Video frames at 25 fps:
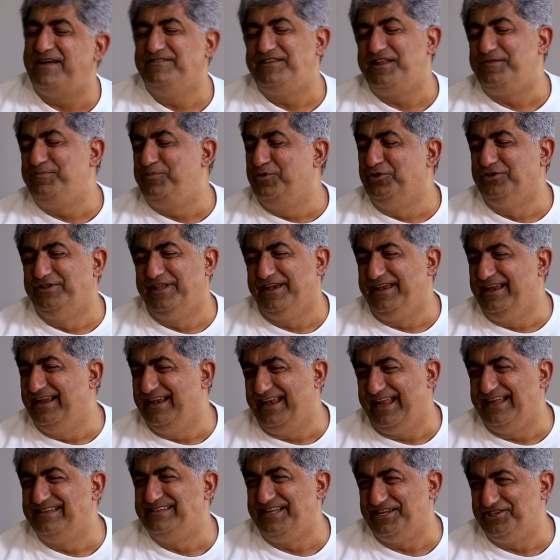I just put the
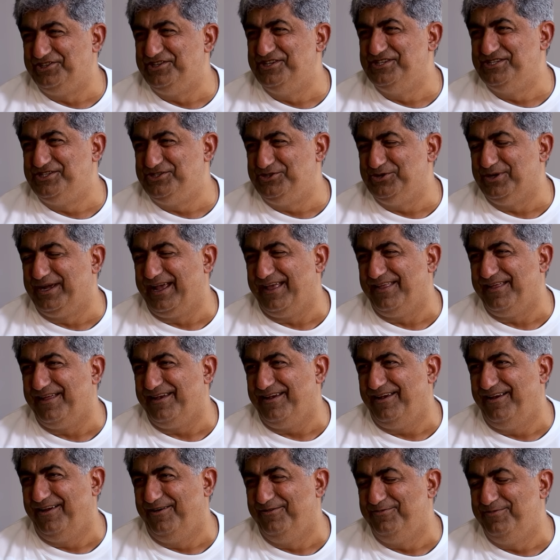realizations
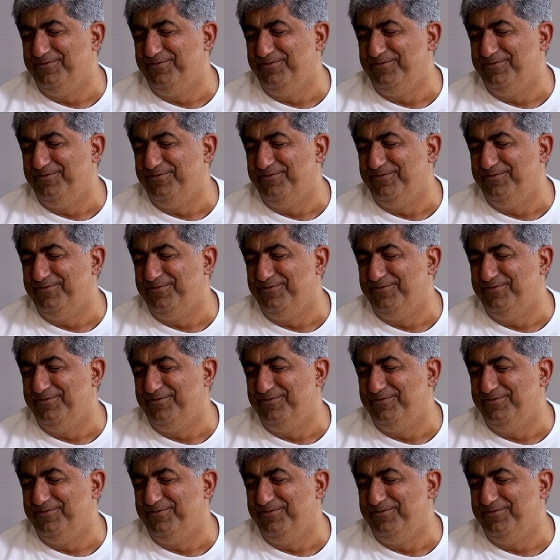together.